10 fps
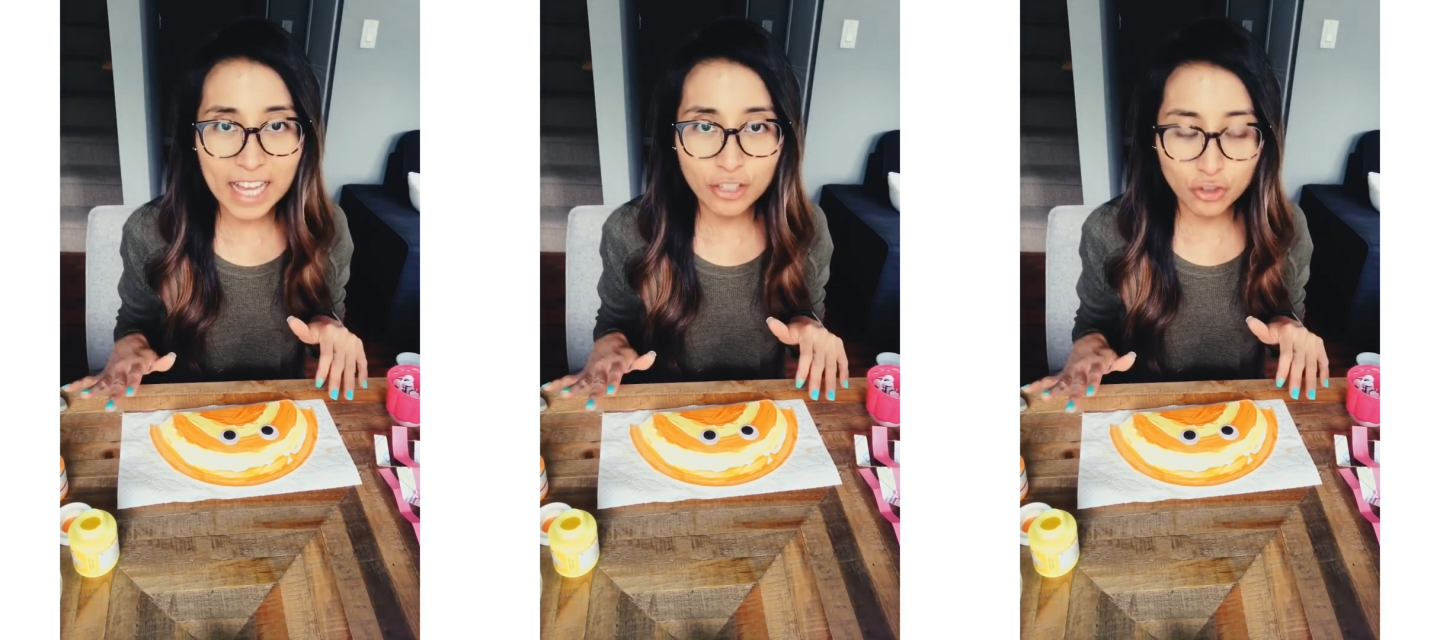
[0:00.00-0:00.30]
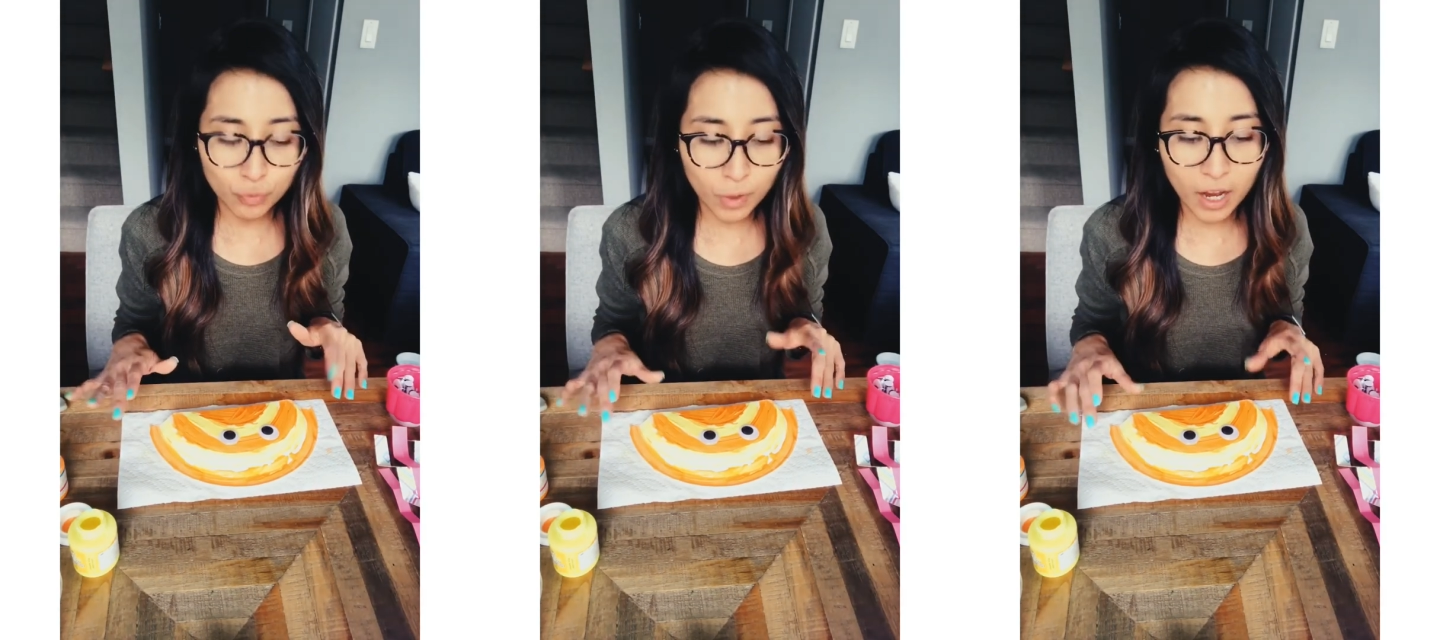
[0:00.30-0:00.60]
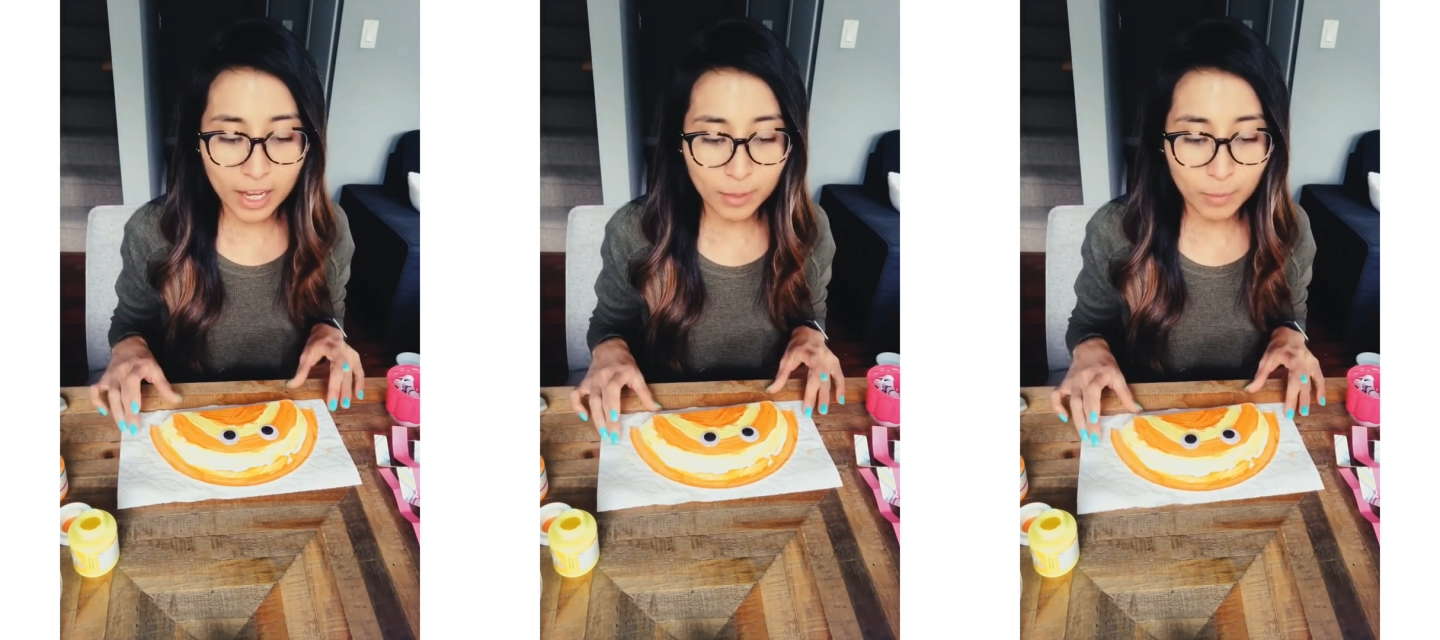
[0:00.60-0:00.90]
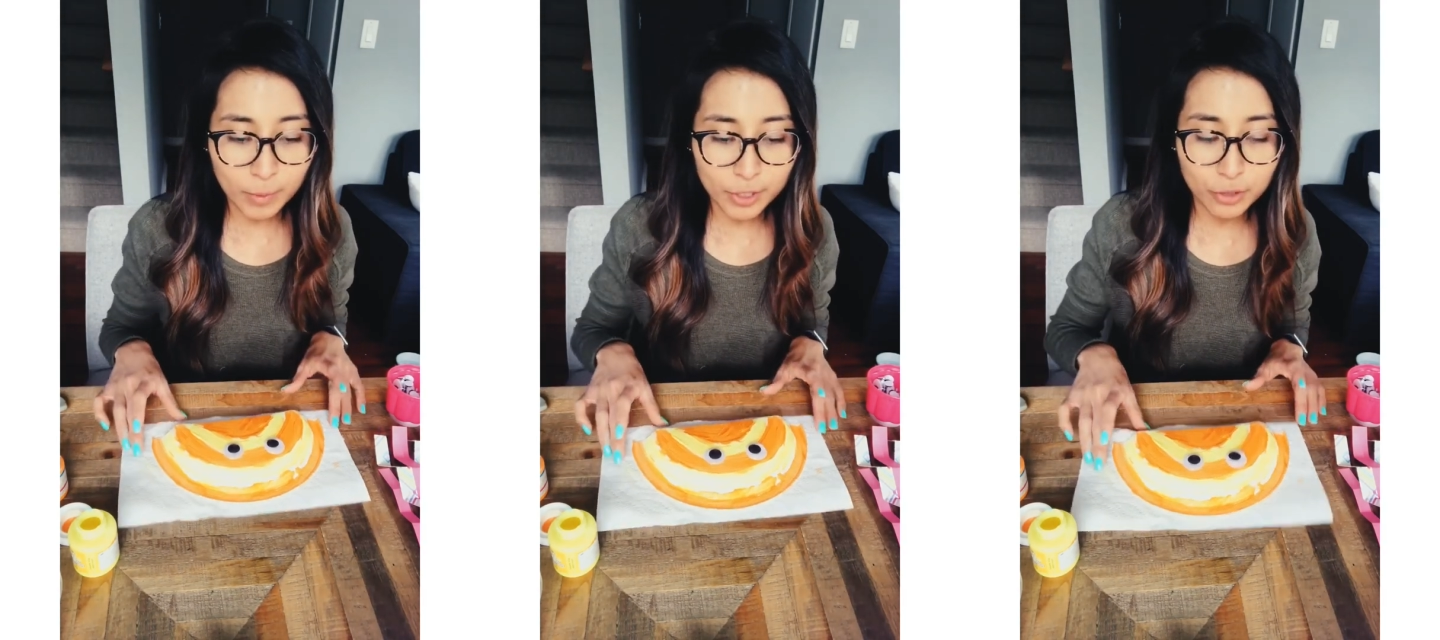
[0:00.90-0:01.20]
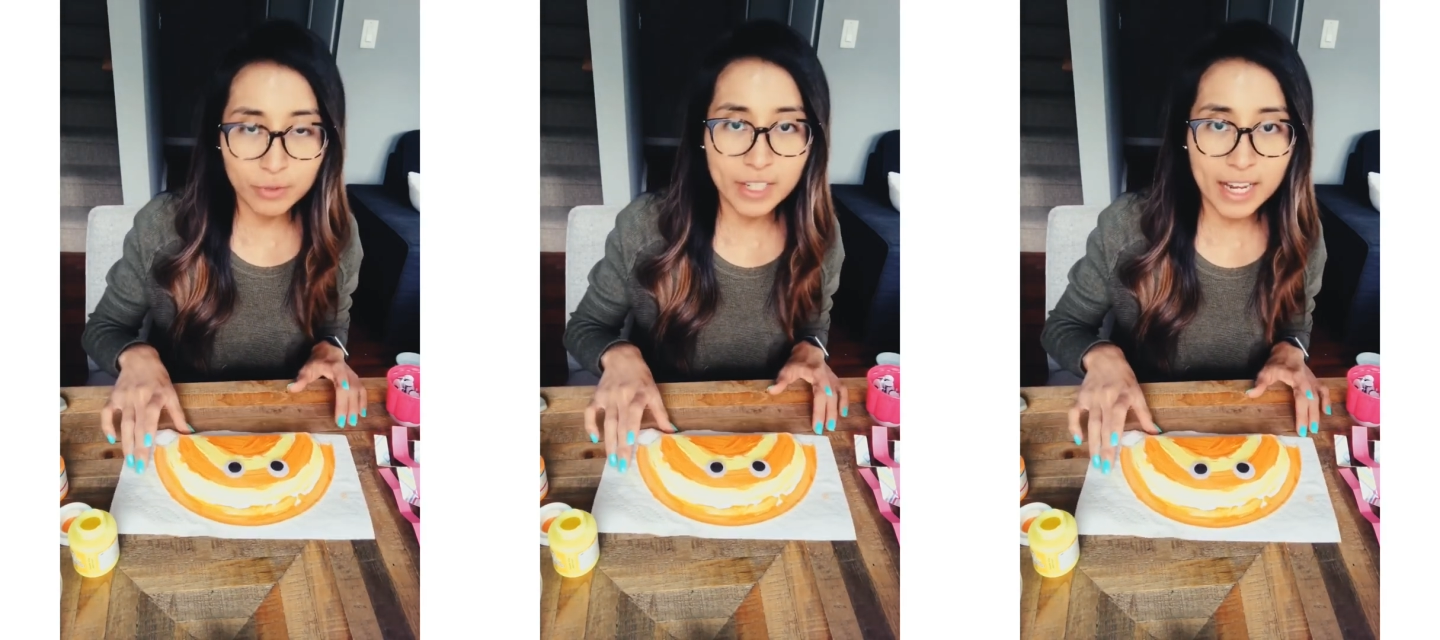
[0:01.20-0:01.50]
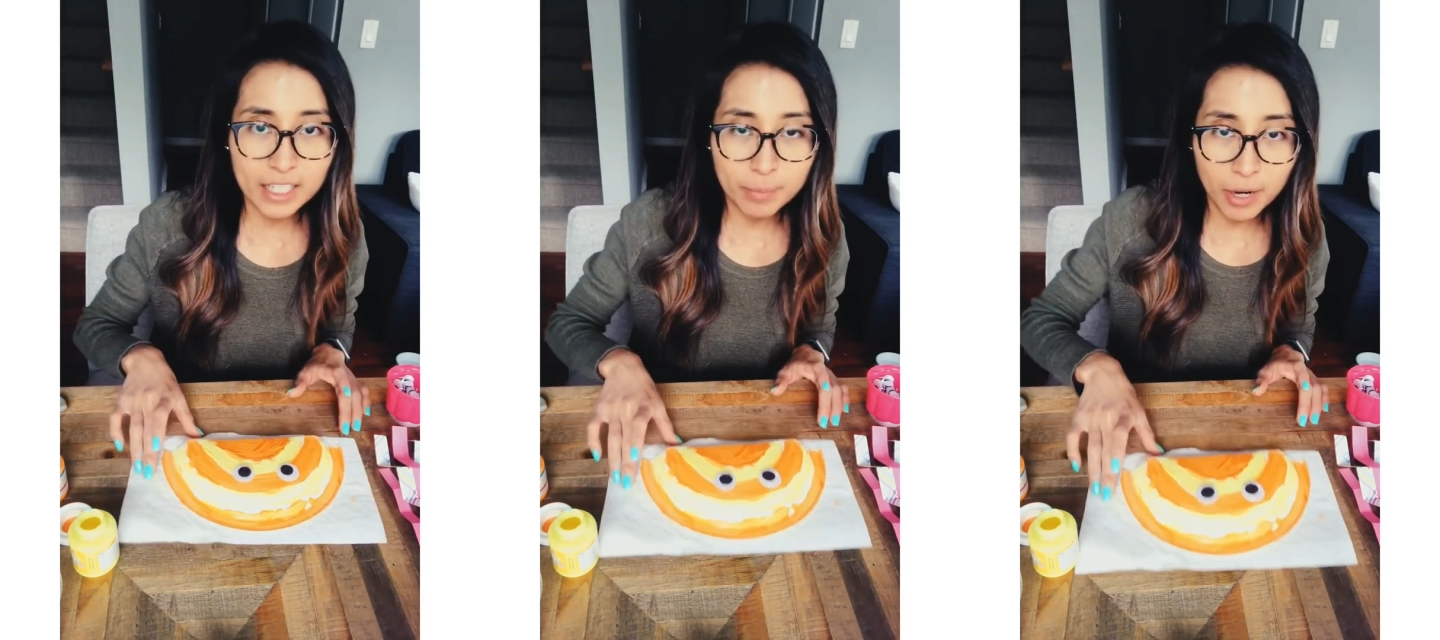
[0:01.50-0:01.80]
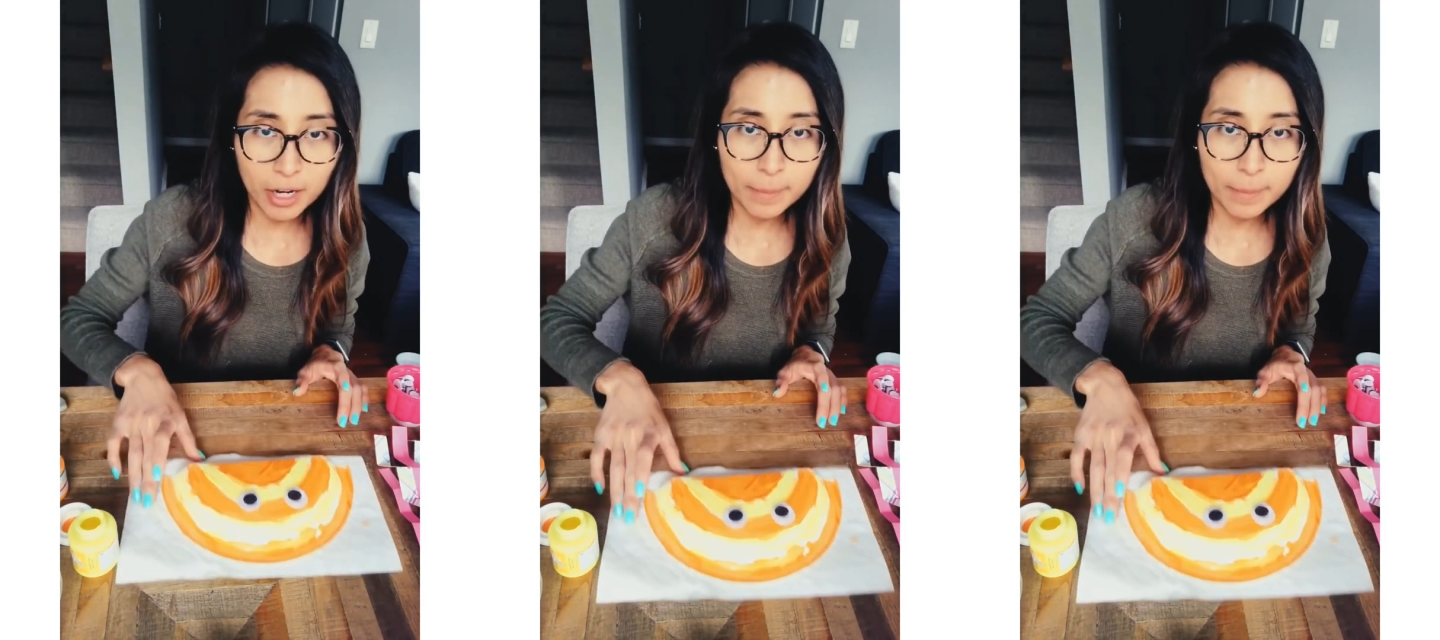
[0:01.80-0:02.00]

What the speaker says: dry while we do the next part.